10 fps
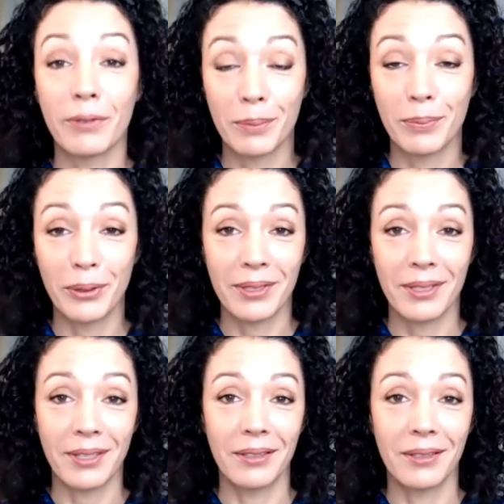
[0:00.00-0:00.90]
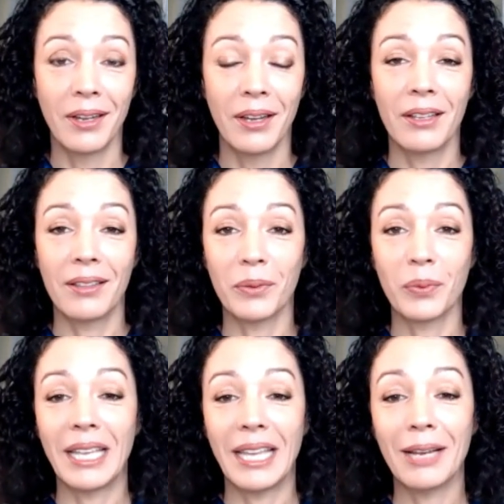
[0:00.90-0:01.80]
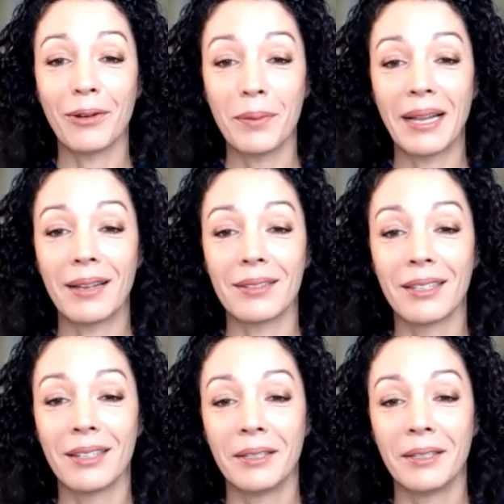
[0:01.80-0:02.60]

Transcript: response that we hear about,